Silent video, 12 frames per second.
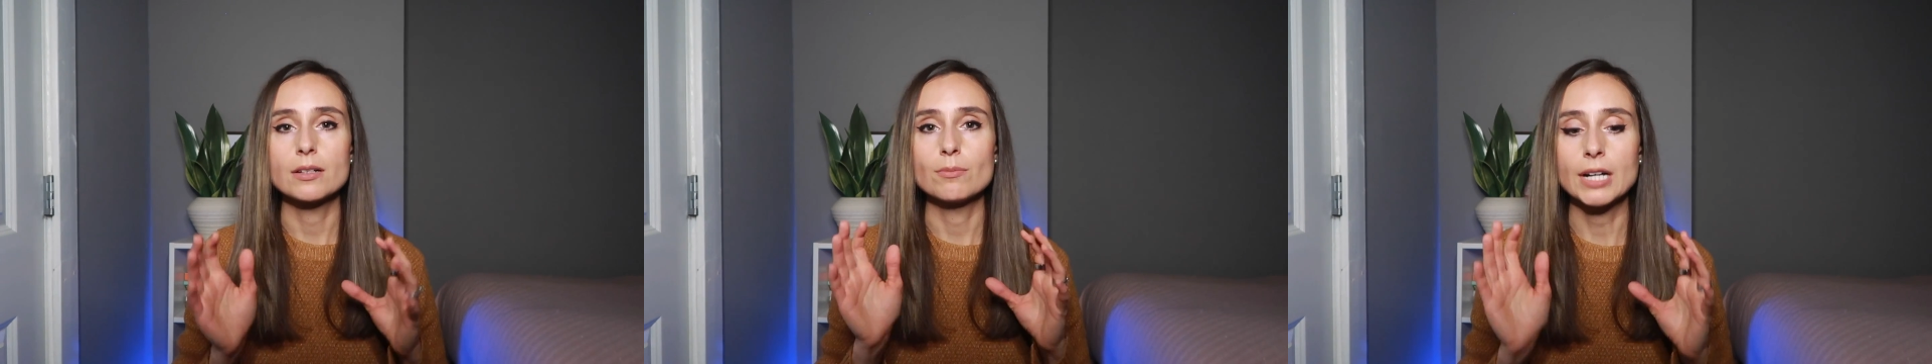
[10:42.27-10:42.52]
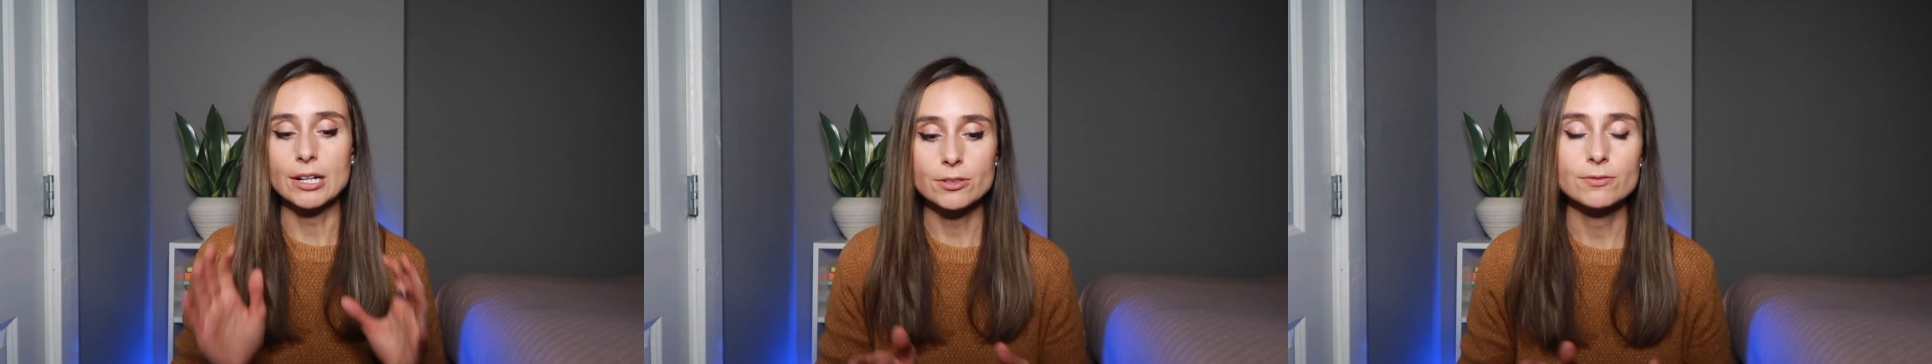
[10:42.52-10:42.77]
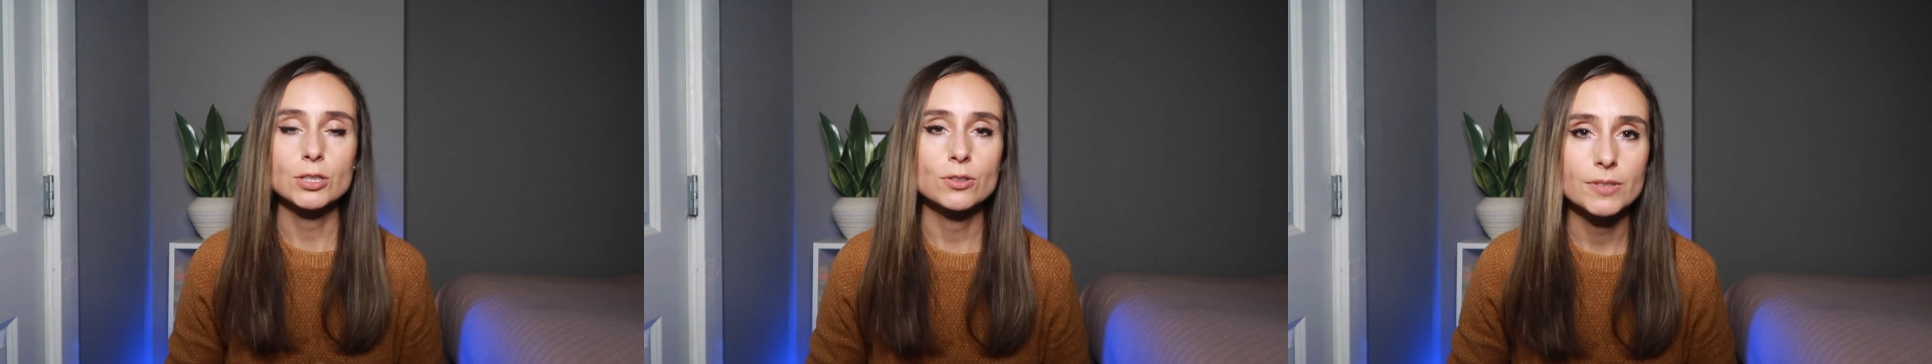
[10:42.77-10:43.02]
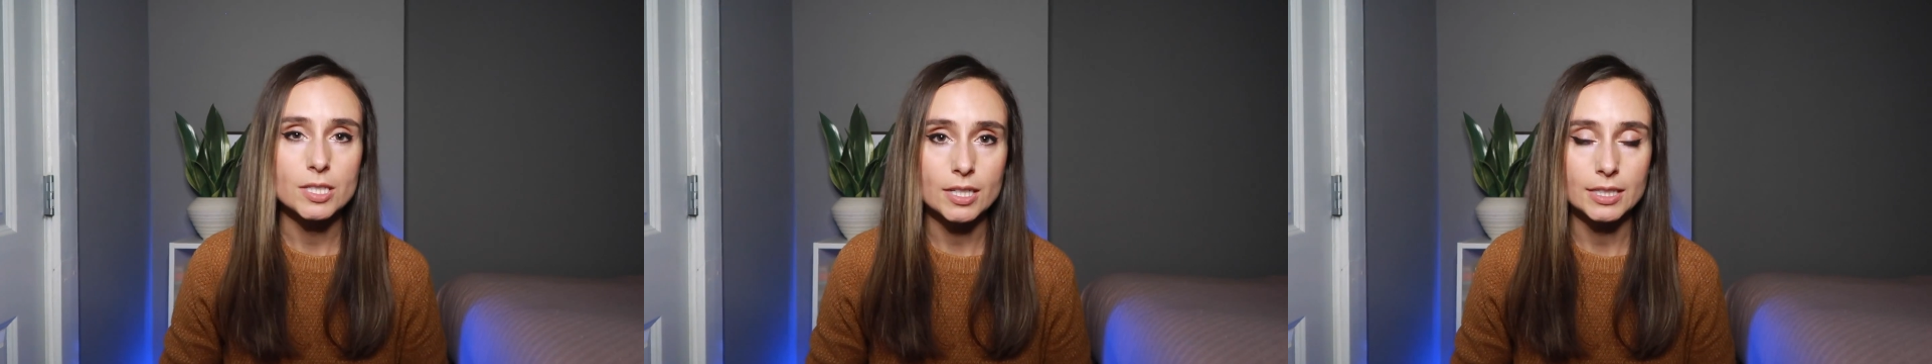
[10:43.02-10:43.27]
my review
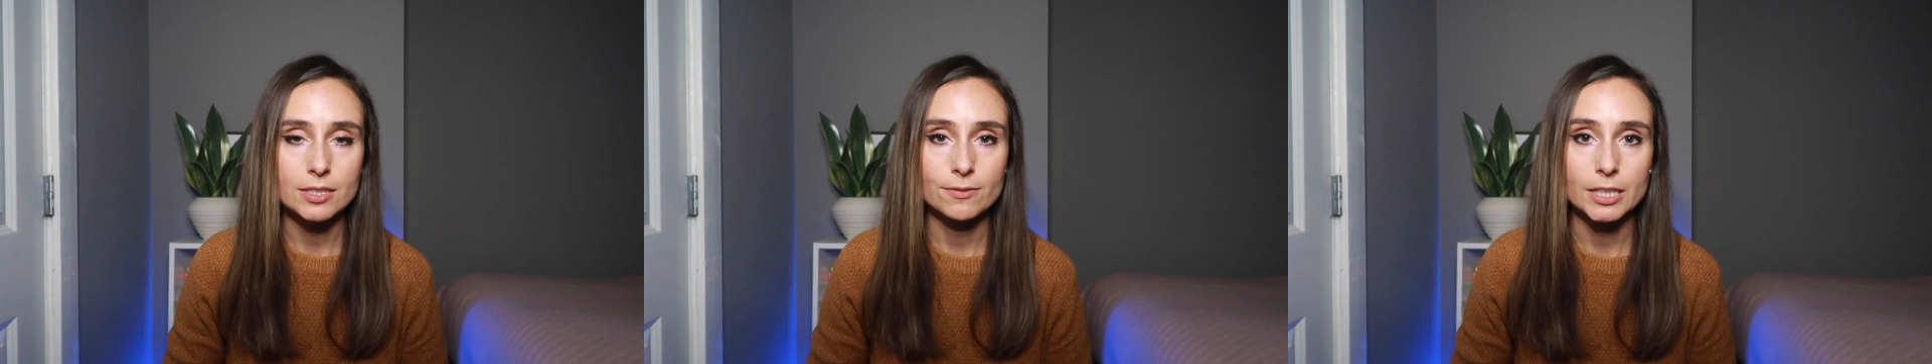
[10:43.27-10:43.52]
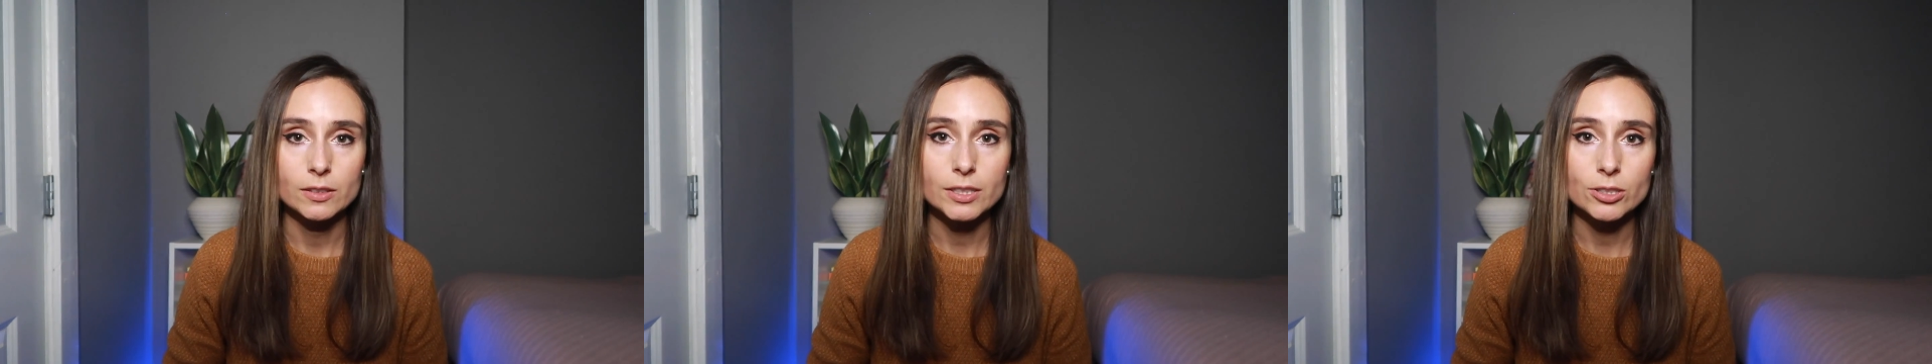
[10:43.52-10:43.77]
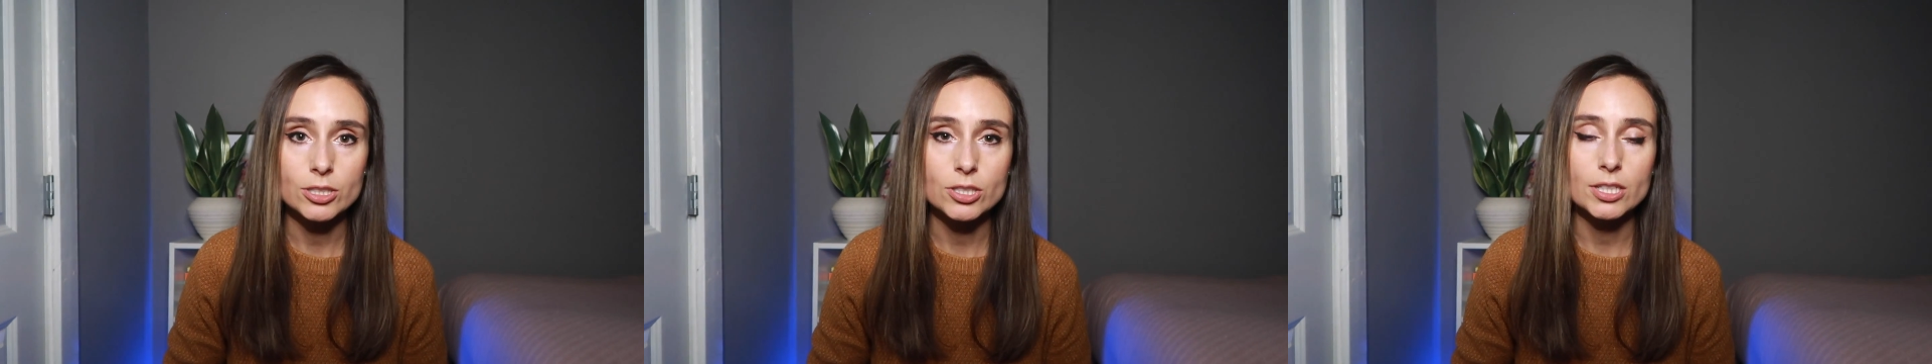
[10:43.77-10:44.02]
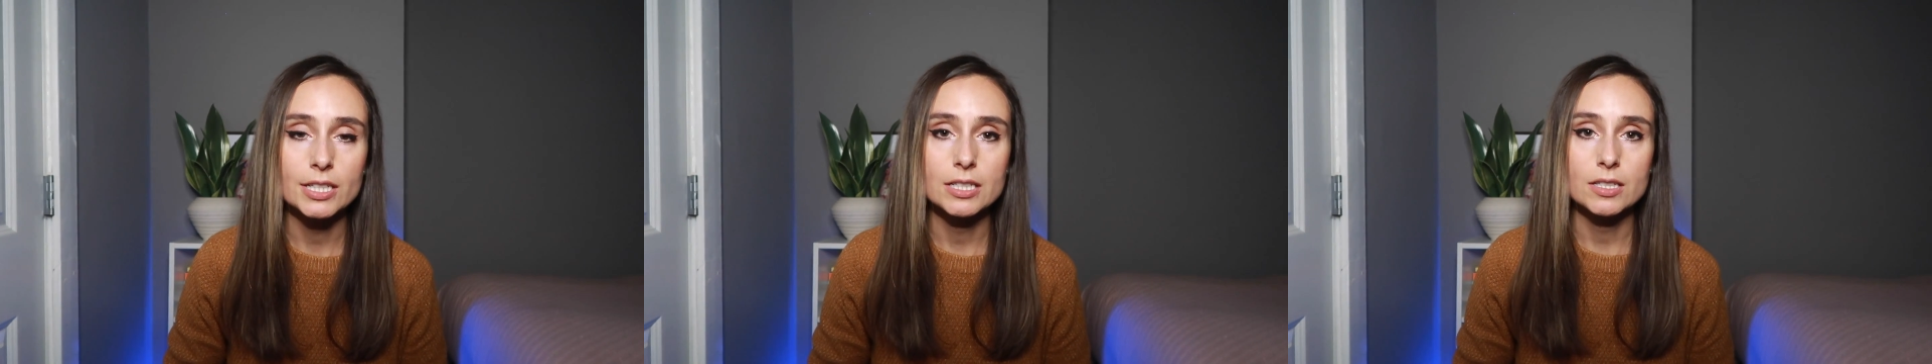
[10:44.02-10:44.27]
of the scientific
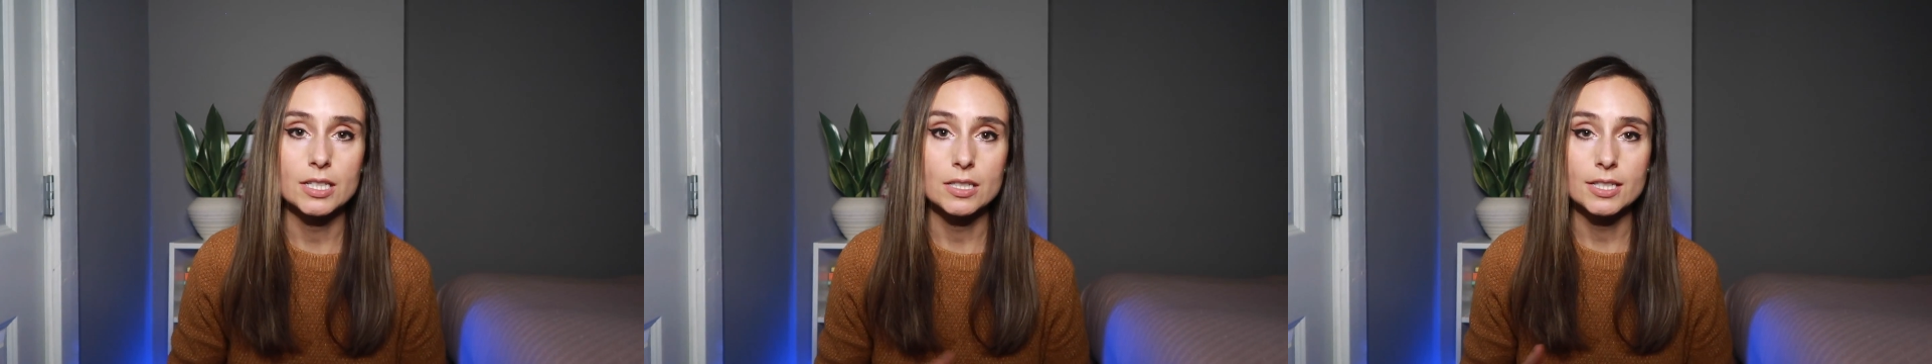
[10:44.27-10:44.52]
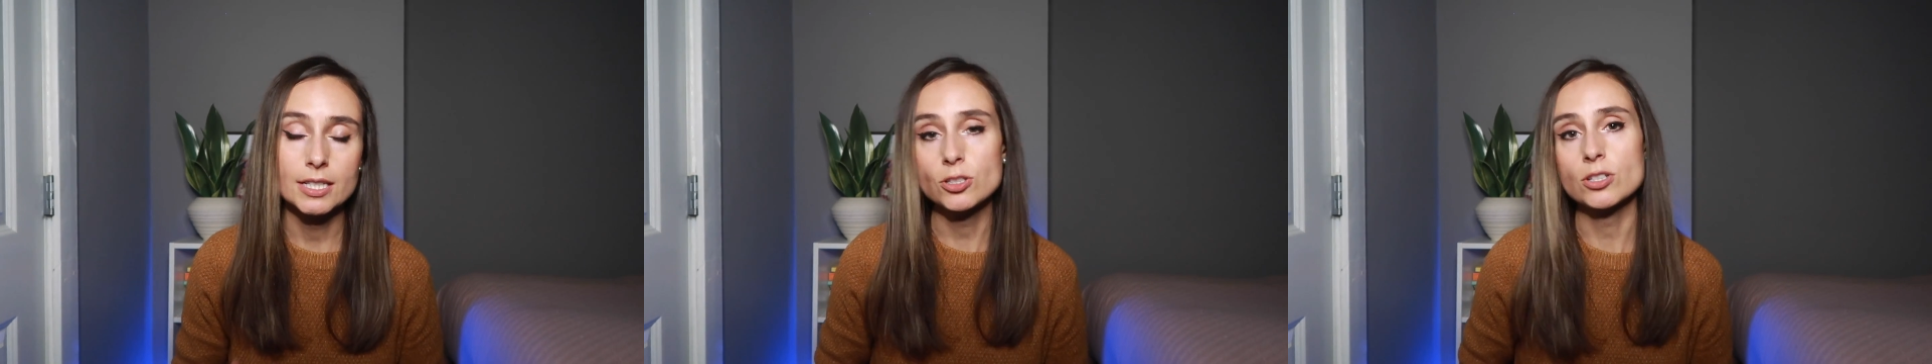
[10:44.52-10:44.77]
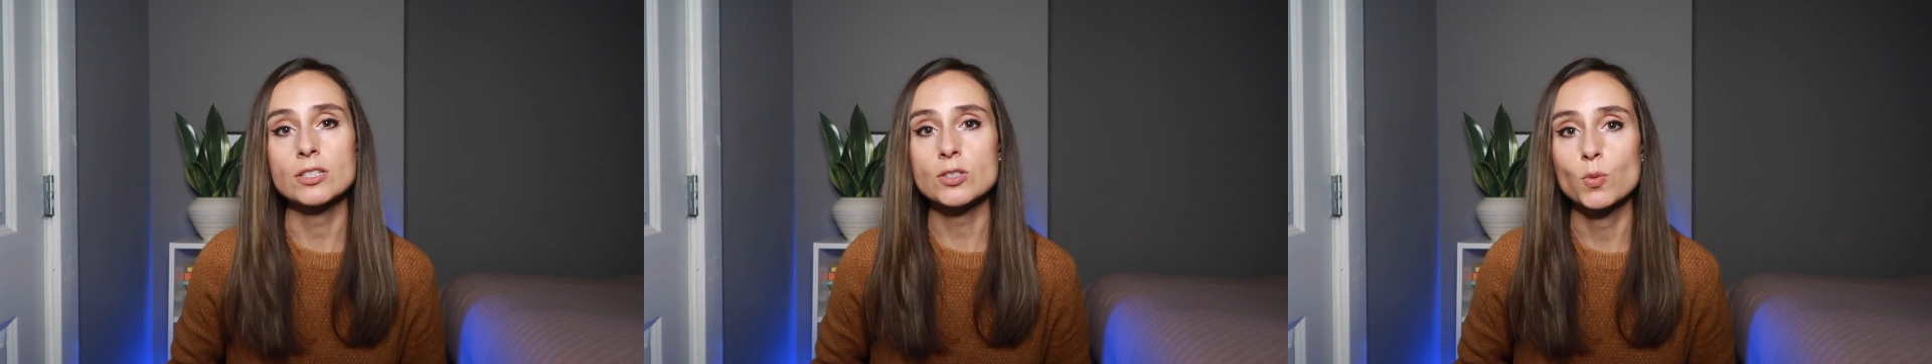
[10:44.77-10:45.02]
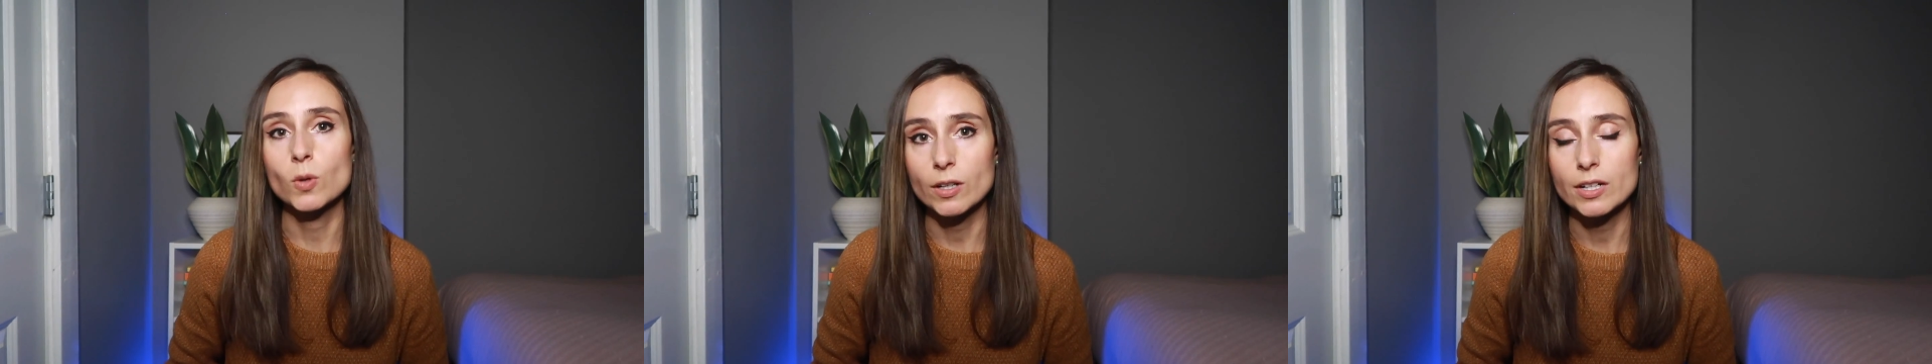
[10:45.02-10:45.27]
literature is that St.
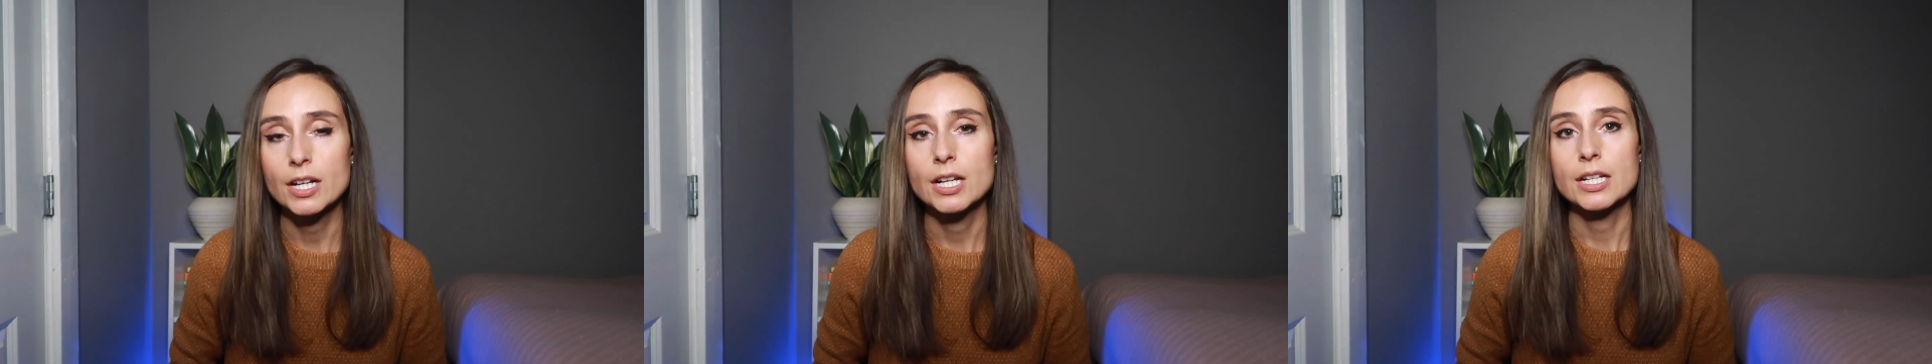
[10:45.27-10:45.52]
John's wort